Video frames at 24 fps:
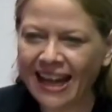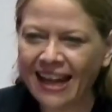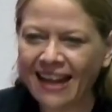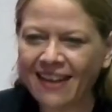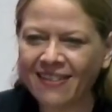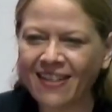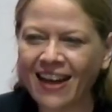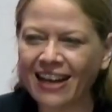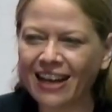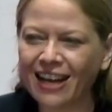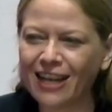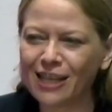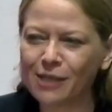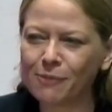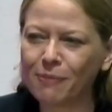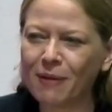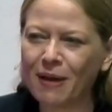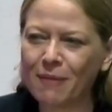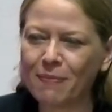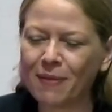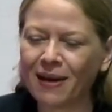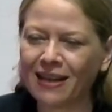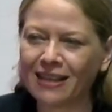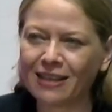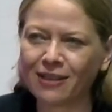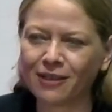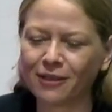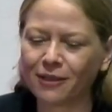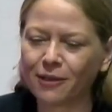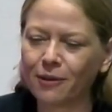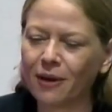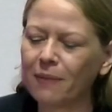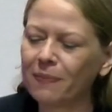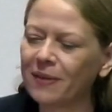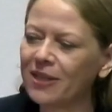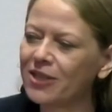That last bit might not
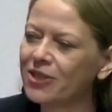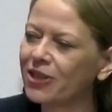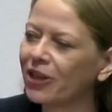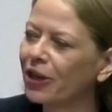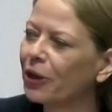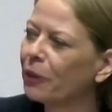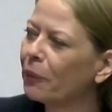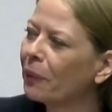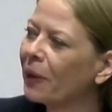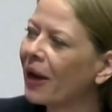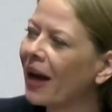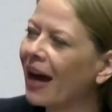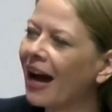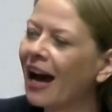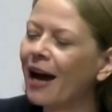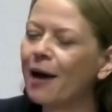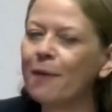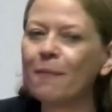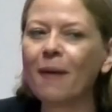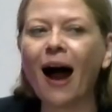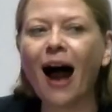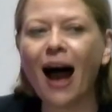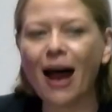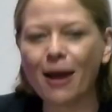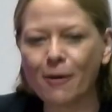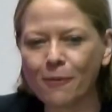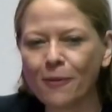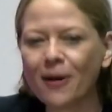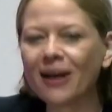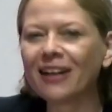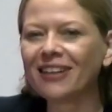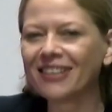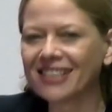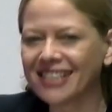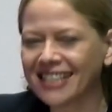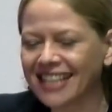quite be true, but I
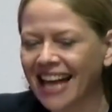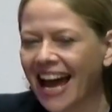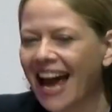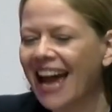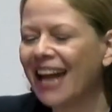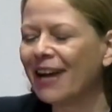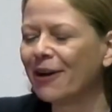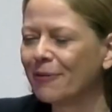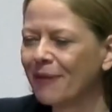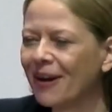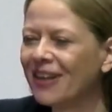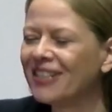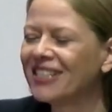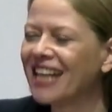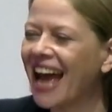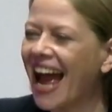will say almost